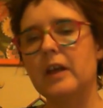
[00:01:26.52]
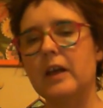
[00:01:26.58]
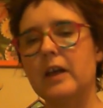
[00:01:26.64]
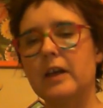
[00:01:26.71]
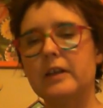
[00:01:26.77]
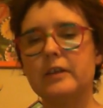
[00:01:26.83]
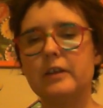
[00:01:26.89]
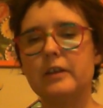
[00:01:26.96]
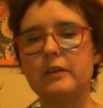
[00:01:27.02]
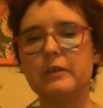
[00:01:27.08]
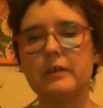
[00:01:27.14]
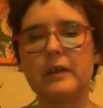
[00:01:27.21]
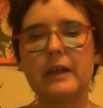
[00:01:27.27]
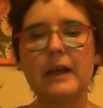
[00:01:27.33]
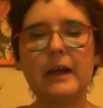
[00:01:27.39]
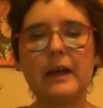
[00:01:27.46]

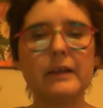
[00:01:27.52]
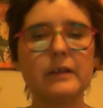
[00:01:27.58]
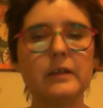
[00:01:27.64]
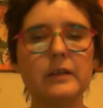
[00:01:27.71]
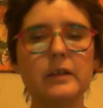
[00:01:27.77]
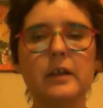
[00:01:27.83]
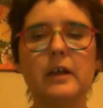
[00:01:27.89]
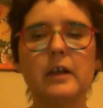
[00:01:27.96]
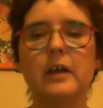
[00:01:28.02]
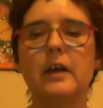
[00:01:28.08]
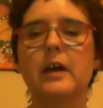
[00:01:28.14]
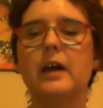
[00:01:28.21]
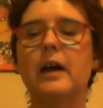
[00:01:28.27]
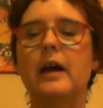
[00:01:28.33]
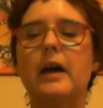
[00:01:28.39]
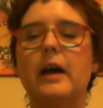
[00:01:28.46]
Excuse the cat.
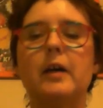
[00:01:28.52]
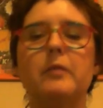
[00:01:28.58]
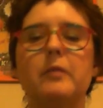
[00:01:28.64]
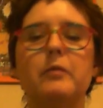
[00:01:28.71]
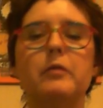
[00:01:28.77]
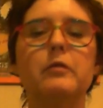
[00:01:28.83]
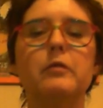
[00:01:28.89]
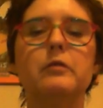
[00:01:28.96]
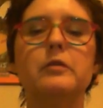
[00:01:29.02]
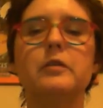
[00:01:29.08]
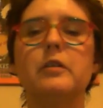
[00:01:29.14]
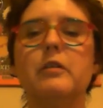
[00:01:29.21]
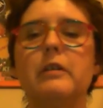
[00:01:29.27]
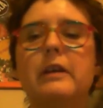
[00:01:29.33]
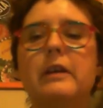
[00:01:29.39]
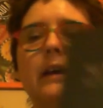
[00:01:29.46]
You
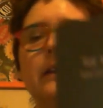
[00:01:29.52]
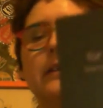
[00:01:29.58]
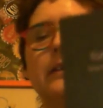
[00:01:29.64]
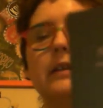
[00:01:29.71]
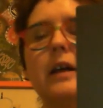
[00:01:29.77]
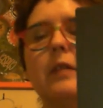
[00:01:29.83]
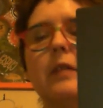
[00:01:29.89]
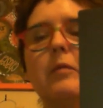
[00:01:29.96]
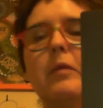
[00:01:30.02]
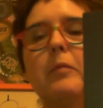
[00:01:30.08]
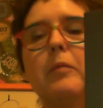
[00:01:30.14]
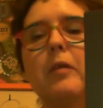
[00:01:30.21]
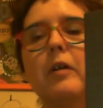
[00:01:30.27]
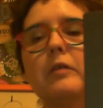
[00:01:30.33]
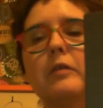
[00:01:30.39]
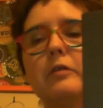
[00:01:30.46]
also get a
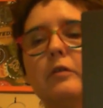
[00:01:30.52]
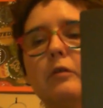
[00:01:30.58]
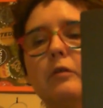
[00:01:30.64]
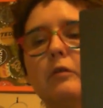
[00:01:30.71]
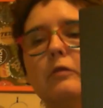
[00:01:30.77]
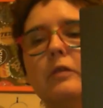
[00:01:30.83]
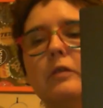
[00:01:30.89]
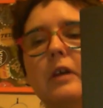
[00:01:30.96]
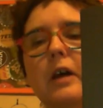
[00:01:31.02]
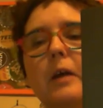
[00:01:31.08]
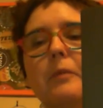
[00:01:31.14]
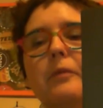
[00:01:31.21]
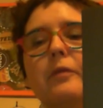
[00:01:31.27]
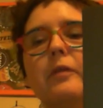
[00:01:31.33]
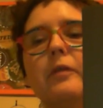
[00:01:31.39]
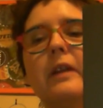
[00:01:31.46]
box called
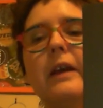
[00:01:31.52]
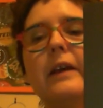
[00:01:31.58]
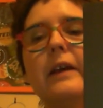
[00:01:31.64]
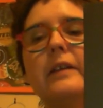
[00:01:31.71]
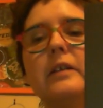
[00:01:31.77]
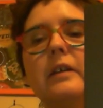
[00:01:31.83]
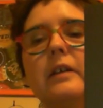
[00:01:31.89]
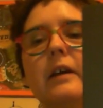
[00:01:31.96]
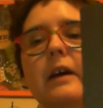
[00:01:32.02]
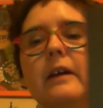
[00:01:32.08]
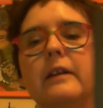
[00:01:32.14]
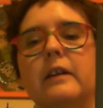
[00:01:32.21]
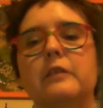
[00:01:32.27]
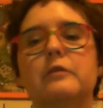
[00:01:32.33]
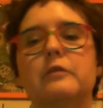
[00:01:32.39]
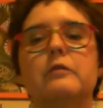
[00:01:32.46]
For Later,
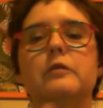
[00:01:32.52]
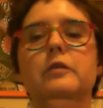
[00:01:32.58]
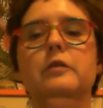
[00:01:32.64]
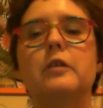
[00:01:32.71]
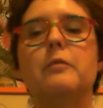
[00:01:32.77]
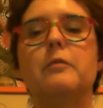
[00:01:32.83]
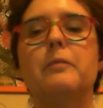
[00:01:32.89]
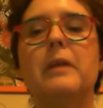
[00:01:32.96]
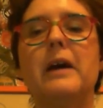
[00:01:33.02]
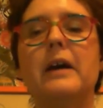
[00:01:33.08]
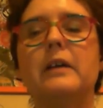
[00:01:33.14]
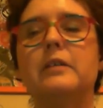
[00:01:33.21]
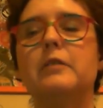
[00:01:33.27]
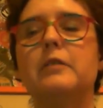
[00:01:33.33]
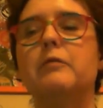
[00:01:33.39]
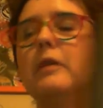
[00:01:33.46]
and that's also
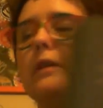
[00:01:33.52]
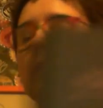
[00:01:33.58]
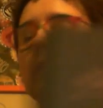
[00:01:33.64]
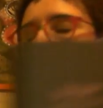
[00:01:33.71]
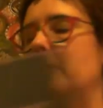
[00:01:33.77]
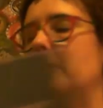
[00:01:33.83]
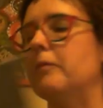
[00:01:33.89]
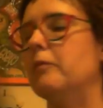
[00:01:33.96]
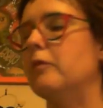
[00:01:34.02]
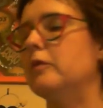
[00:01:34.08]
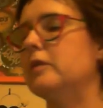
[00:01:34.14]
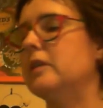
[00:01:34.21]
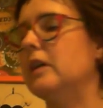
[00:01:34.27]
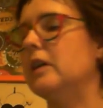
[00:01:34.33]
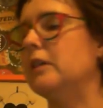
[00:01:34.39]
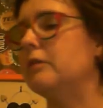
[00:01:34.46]
packed with more
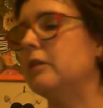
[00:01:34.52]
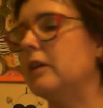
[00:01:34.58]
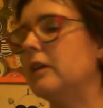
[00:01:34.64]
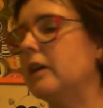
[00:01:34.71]
sanitary